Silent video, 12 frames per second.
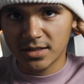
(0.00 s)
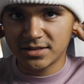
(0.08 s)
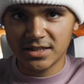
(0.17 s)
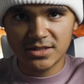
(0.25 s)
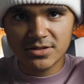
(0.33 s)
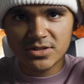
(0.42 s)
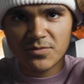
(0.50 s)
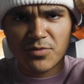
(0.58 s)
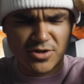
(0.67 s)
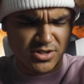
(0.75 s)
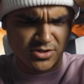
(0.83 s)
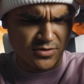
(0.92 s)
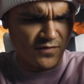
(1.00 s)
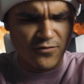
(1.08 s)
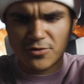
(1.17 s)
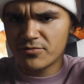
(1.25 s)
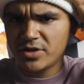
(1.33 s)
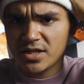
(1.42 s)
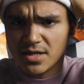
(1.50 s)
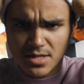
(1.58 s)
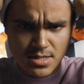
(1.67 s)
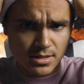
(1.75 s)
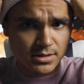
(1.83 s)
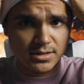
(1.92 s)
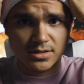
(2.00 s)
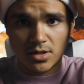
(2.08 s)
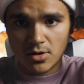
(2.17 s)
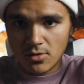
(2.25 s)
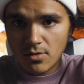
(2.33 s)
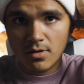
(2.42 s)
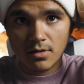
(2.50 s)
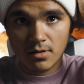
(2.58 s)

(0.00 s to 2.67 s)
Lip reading: cause this is a personal for me. So,